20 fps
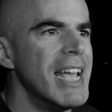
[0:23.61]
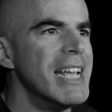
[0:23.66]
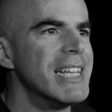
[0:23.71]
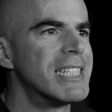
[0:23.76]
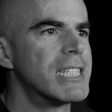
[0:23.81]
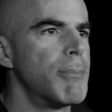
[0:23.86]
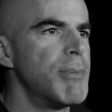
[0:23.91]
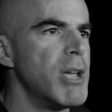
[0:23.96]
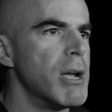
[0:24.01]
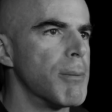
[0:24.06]

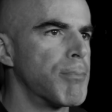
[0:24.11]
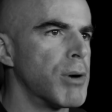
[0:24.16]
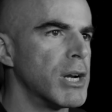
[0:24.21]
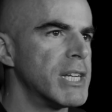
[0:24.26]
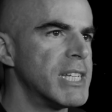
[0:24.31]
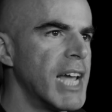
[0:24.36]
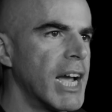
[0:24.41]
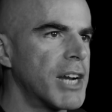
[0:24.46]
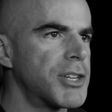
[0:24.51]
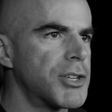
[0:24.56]
is to be a
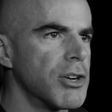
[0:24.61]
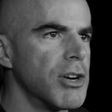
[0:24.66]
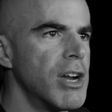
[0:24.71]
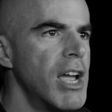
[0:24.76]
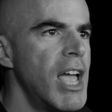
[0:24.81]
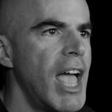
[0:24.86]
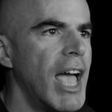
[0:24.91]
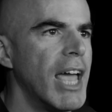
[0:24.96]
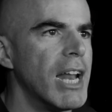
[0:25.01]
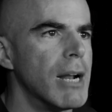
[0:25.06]
protector
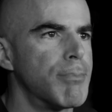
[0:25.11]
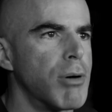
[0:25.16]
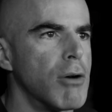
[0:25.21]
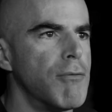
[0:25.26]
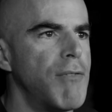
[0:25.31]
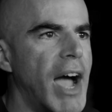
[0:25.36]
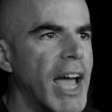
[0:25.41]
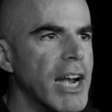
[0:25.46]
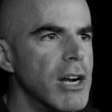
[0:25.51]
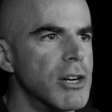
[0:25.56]
and a
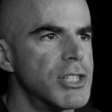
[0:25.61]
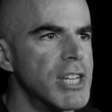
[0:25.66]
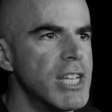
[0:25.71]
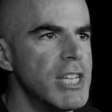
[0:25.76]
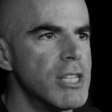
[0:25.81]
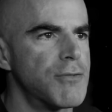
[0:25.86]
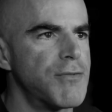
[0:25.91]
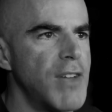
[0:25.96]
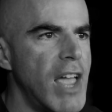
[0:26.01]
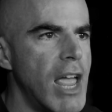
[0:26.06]
provider to
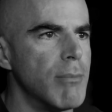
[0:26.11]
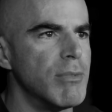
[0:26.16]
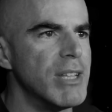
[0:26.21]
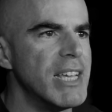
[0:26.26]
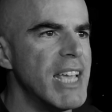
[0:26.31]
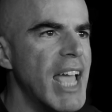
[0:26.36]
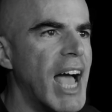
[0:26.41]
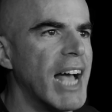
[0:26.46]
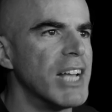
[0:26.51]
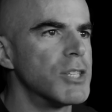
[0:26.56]
his
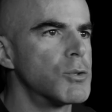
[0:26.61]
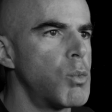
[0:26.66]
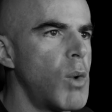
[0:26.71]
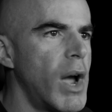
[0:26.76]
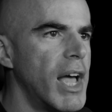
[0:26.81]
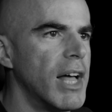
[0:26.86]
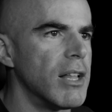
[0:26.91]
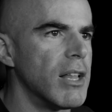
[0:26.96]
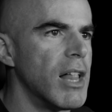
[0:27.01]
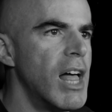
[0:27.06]
family, as
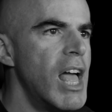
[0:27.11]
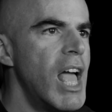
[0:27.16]
well